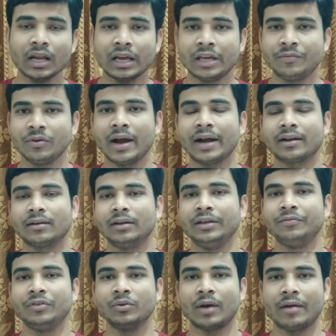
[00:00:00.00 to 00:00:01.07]
if you had,
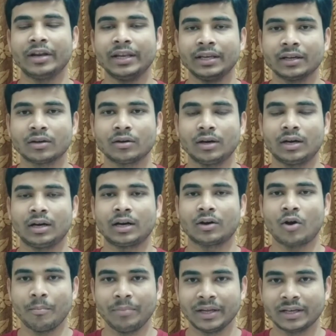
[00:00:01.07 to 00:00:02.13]
if you have any uh,
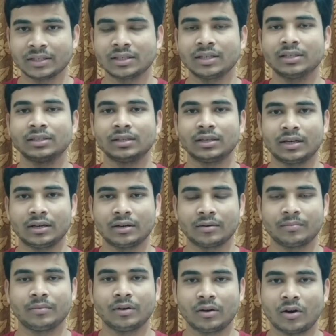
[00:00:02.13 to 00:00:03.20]
complication
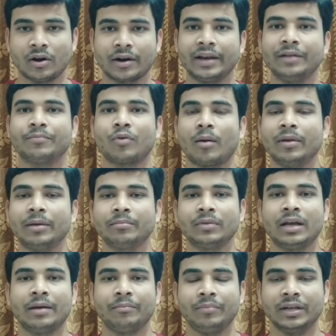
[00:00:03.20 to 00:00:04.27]
uh, or any problem,
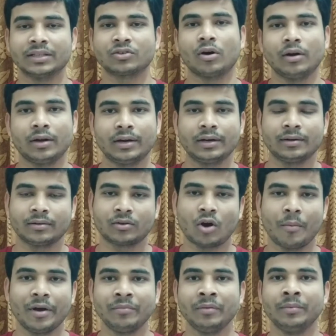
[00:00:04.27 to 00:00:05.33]
please co uh,
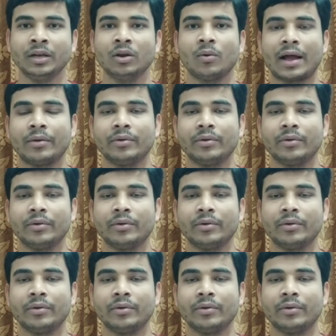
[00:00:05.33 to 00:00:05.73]
comment me below.